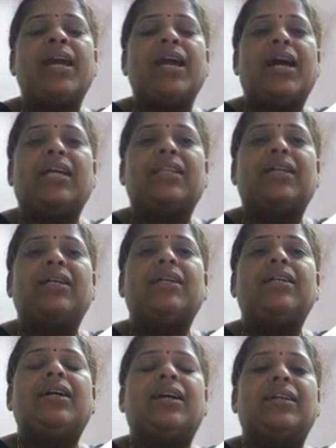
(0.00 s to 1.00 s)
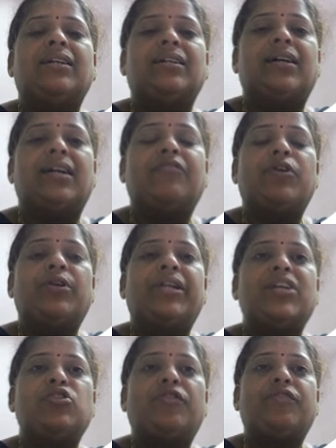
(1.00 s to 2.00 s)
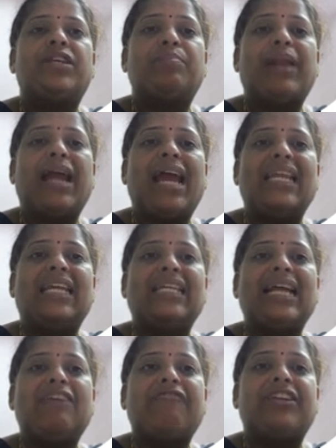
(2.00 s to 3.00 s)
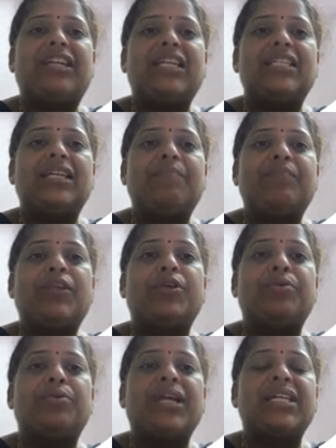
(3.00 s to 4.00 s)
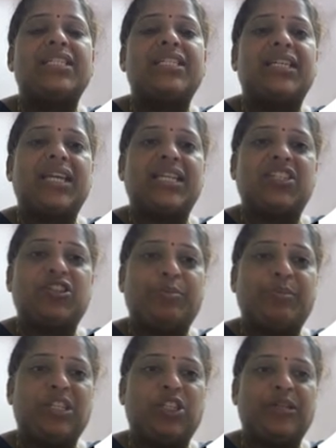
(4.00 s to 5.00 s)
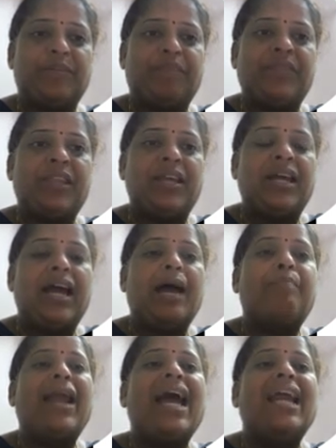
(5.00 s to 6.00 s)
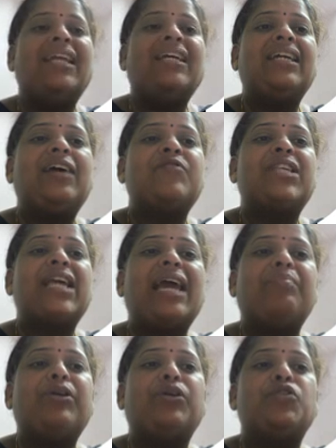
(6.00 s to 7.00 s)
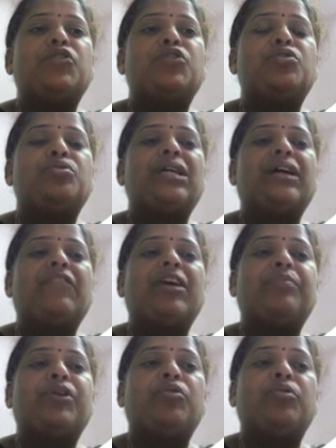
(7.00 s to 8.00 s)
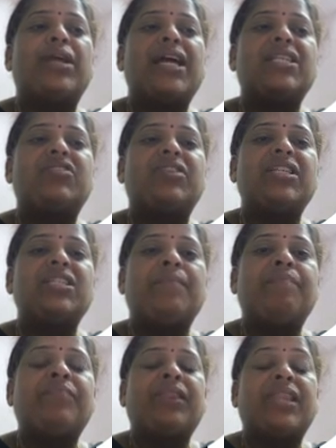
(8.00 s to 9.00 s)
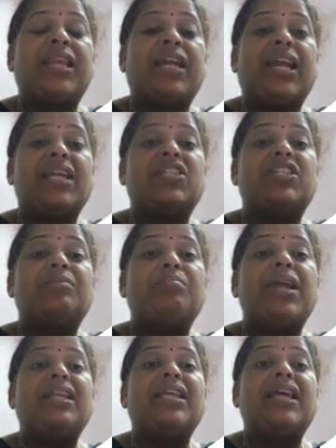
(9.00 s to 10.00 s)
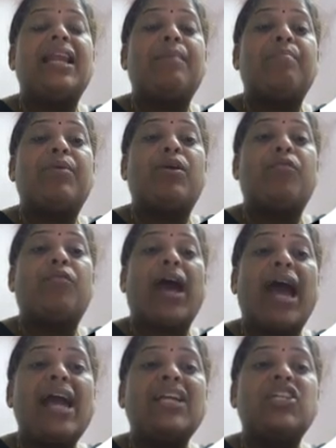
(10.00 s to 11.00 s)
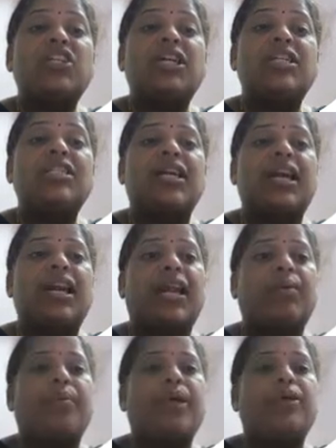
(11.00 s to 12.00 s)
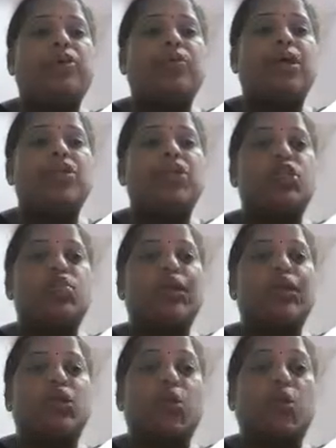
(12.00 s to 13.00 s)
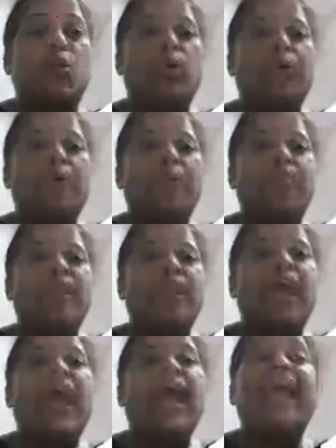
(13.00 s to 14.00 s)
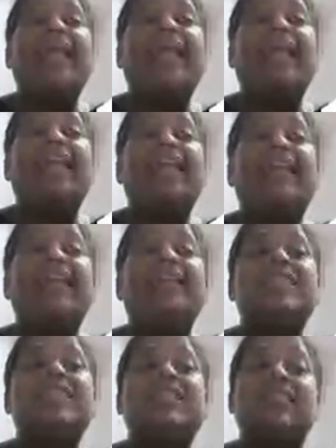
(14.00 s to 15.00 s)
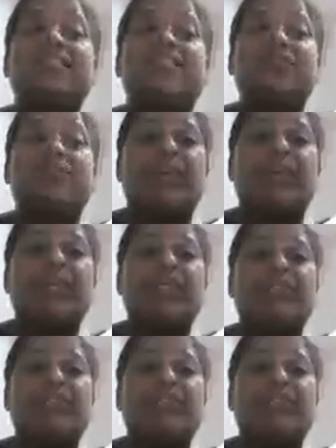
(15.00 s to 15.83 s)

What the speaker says: A third advantage of the planning graph, it is an heuristic estimation. A planning graphs can be used to develop heuristics that estimate the number of actions required to achieve a goal, aiding in search based.